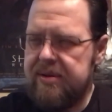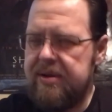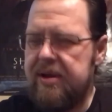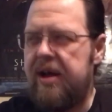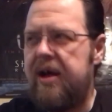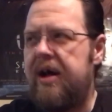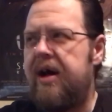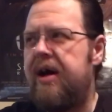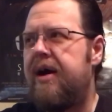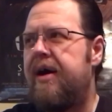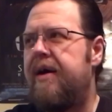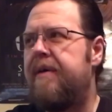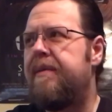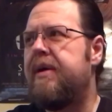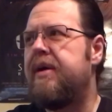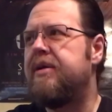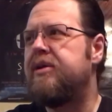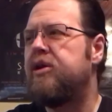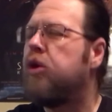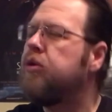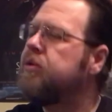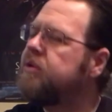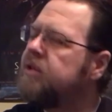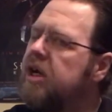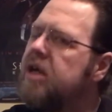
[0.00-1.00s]
I'd
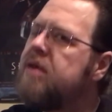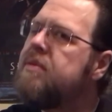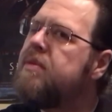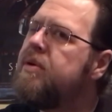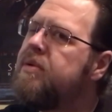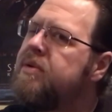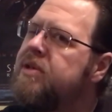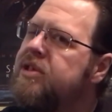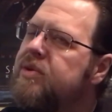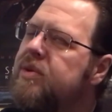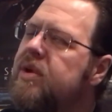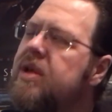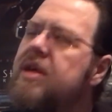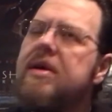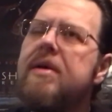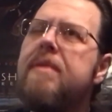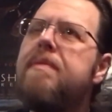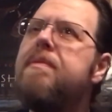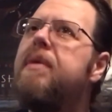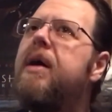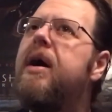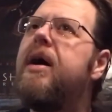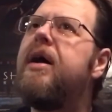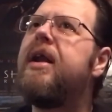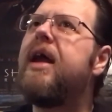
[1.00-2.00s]
hope to talk about this week,
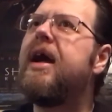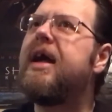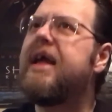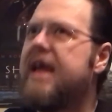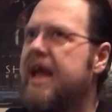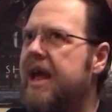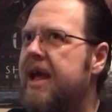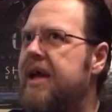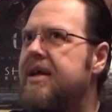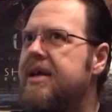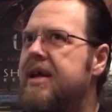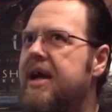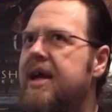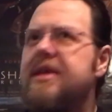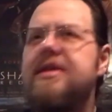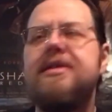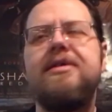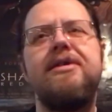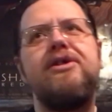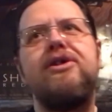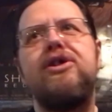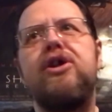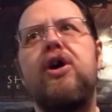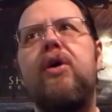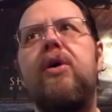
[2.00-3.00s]
but I can't yet,
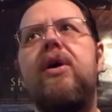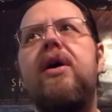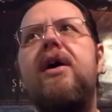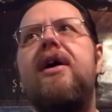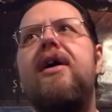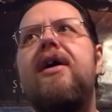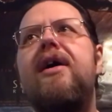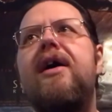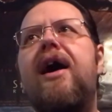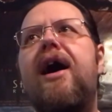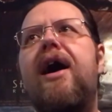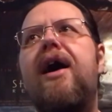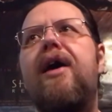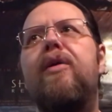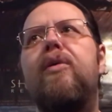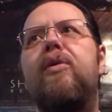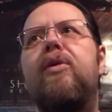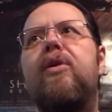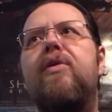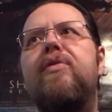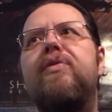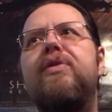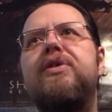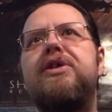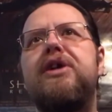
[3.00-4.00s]
so I will
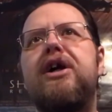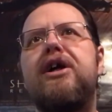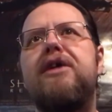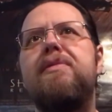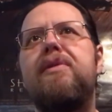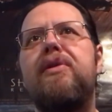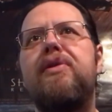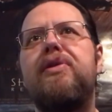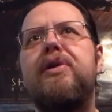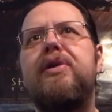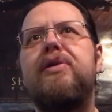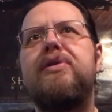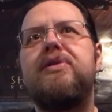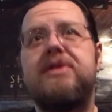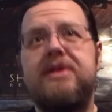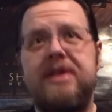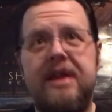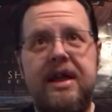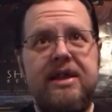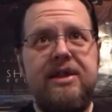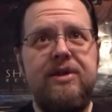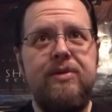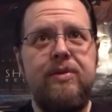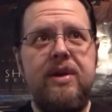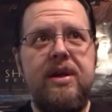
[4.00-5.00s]
hopefully talk about those
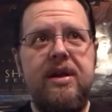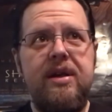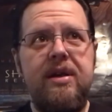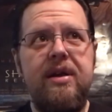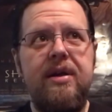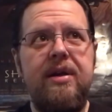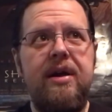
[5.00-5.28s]
next week.